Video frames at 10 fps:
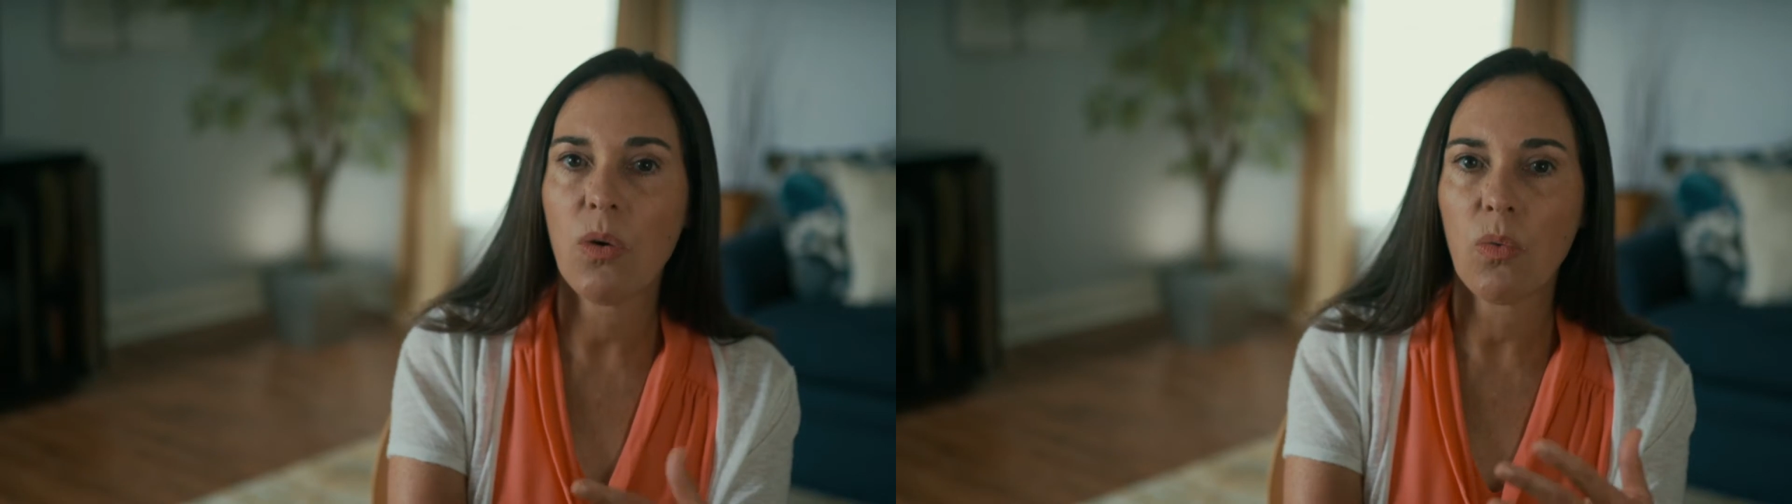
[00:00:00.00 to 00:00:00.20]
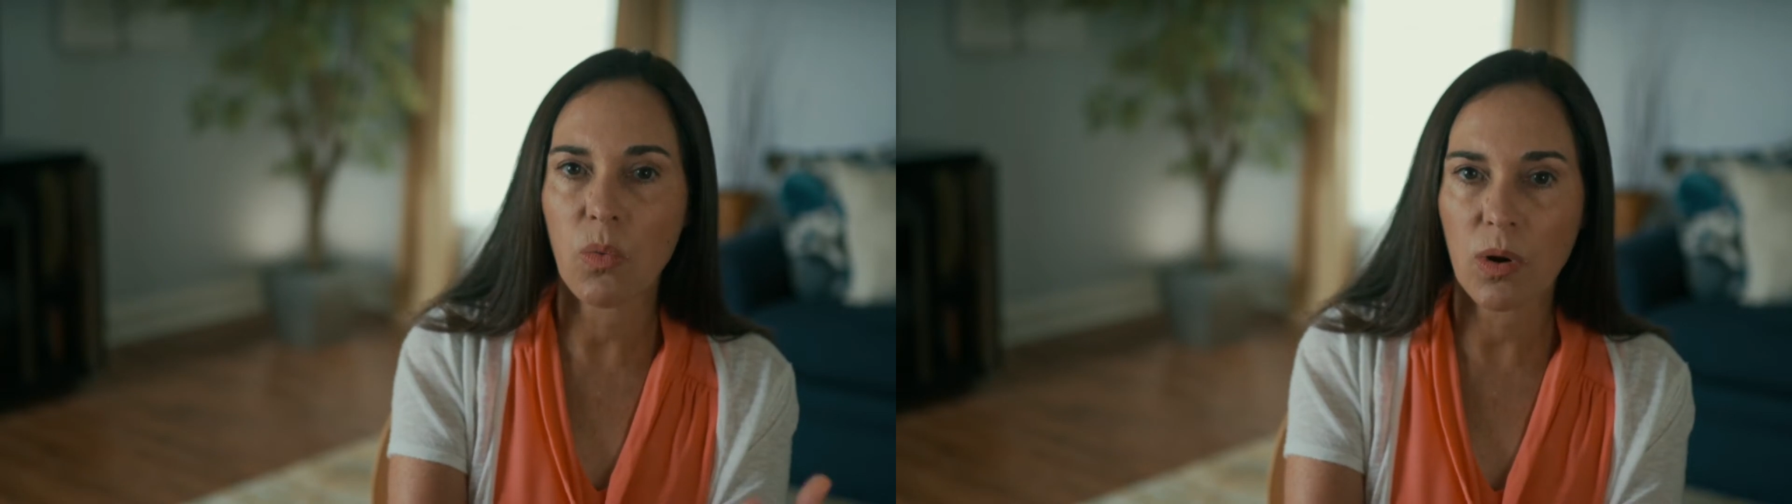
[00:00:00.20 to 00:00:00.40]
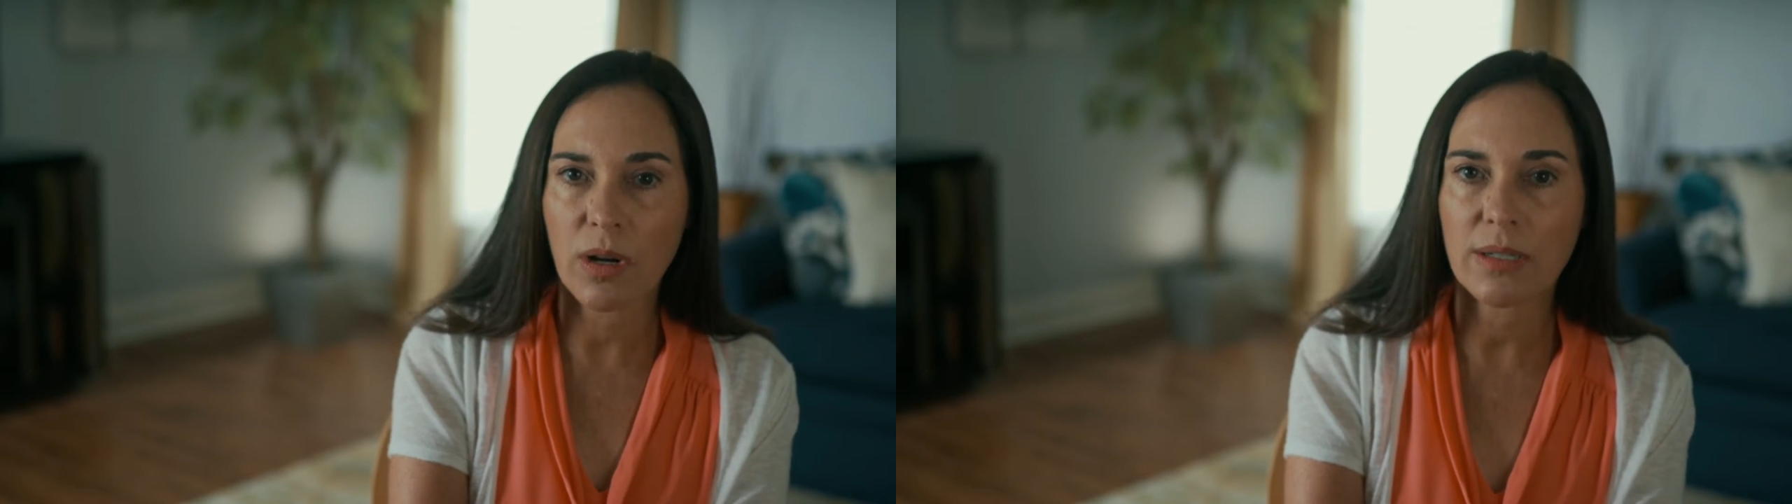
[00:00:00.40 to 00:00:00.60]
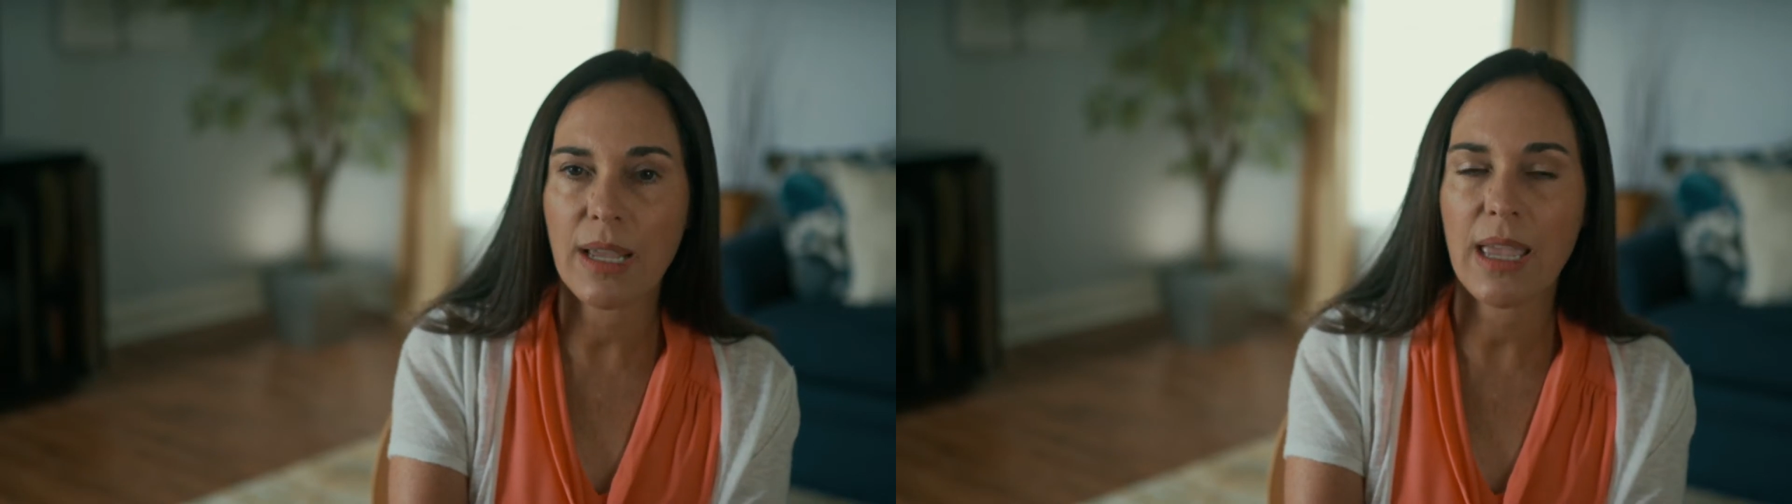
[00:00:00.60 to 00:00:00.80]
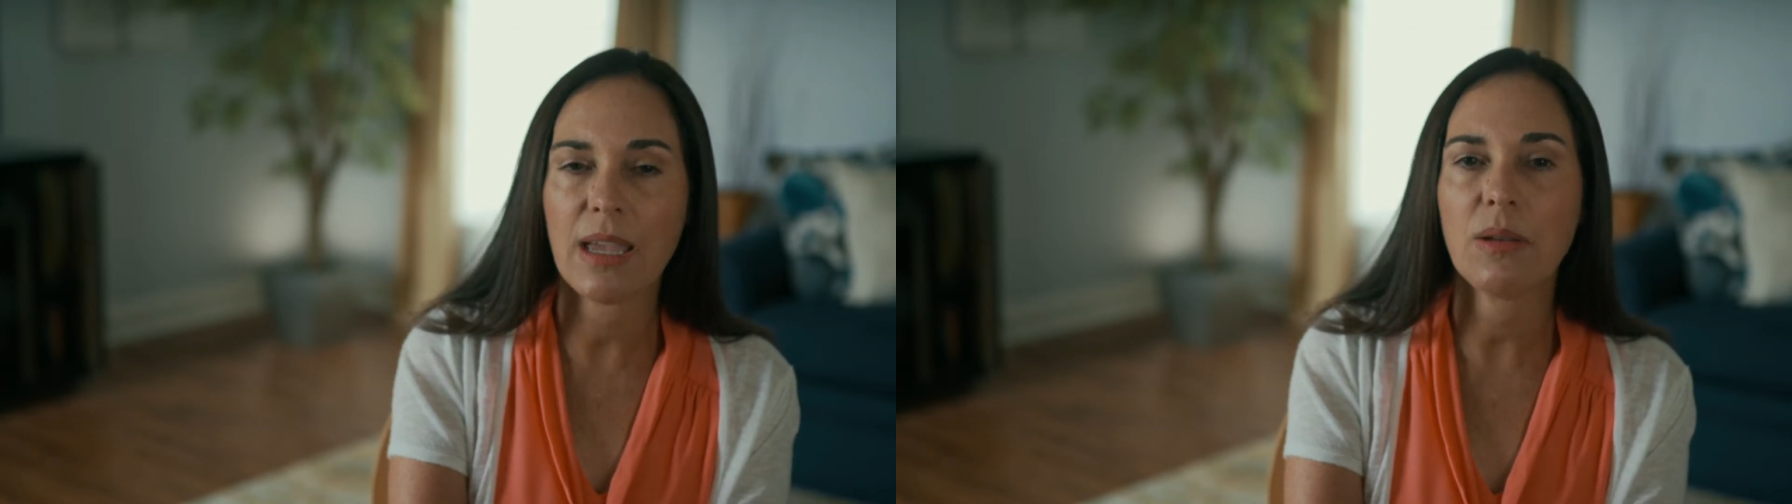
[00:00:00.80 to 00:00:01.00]
worked
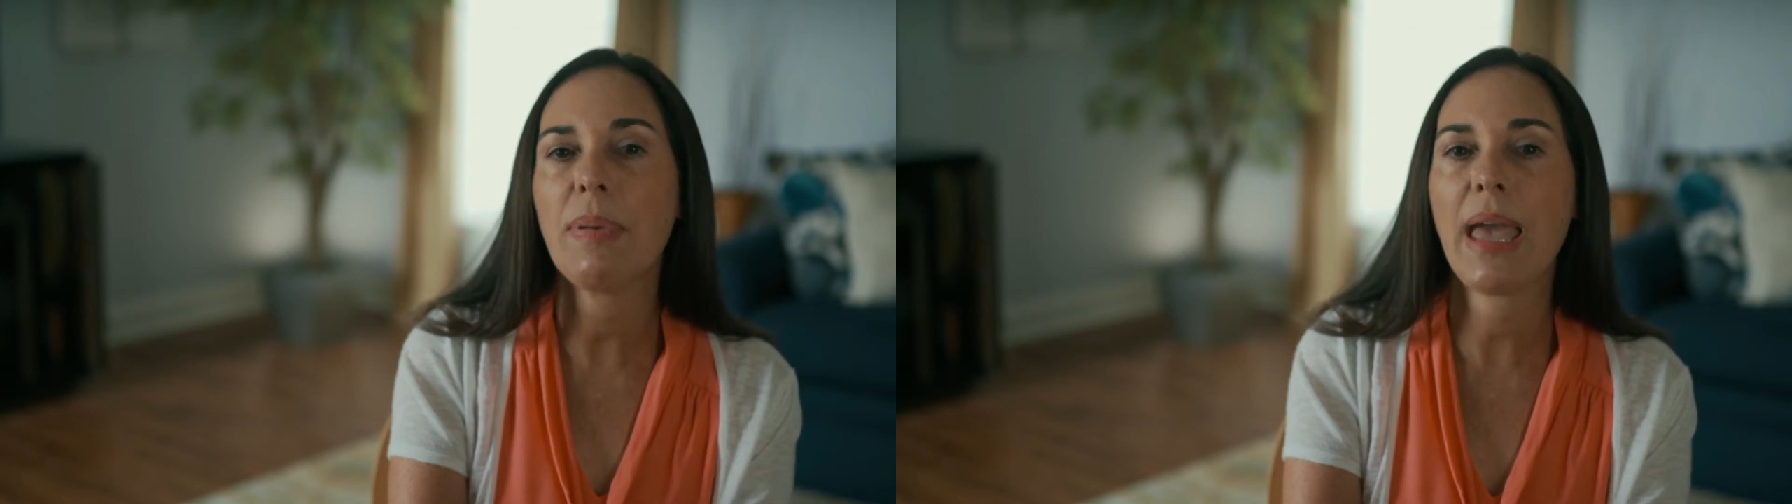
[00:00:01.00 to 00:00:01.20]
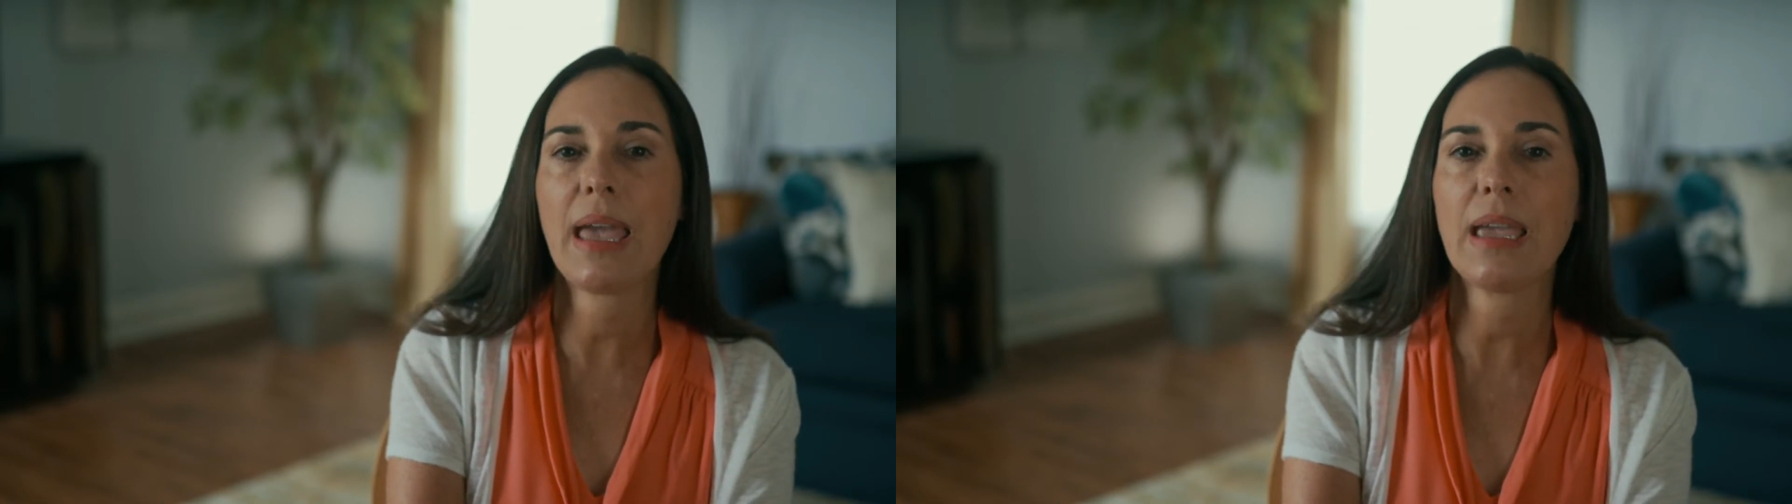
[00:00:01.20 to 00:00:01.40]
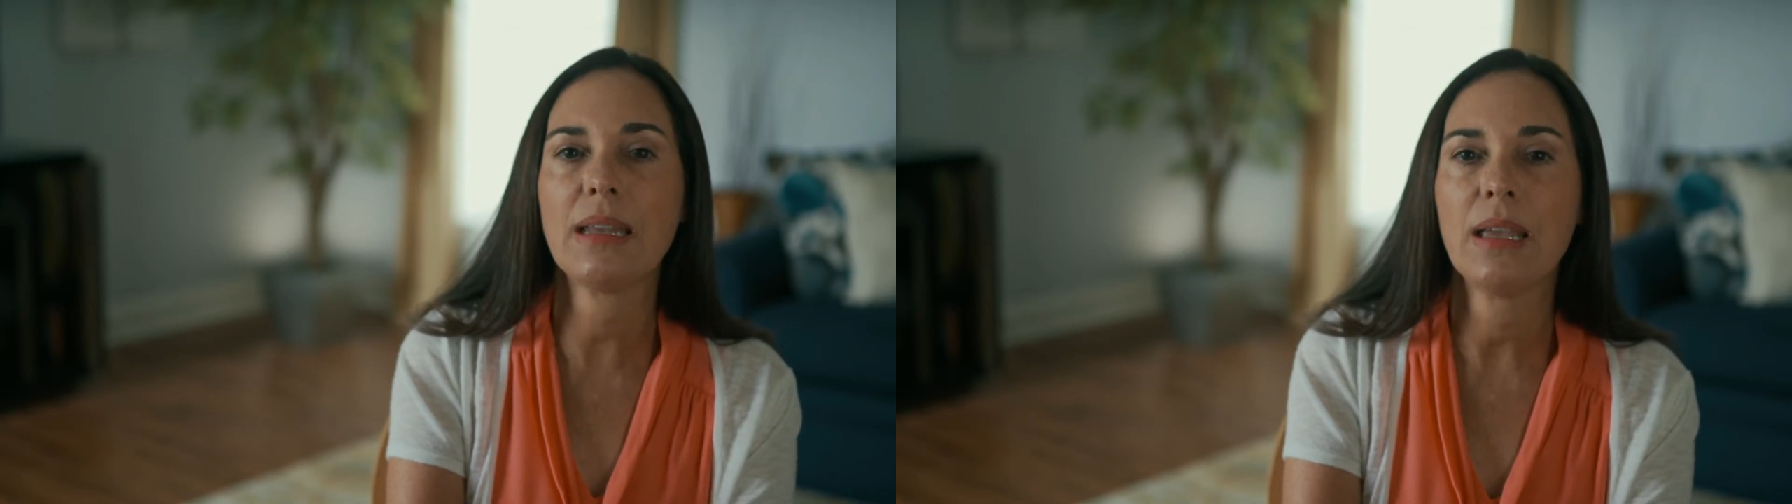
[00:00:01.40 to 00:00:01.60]
and paid